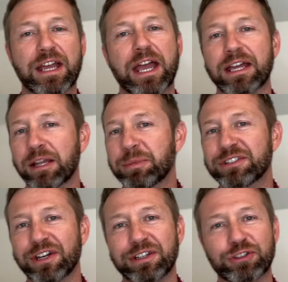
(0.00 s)
Hey, let me
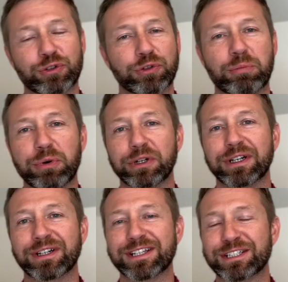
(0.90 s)
tell you the truth,
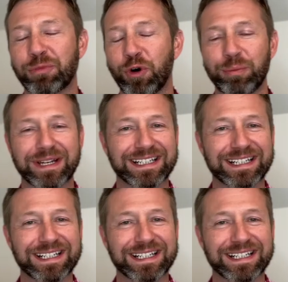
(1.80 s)
building a custom home,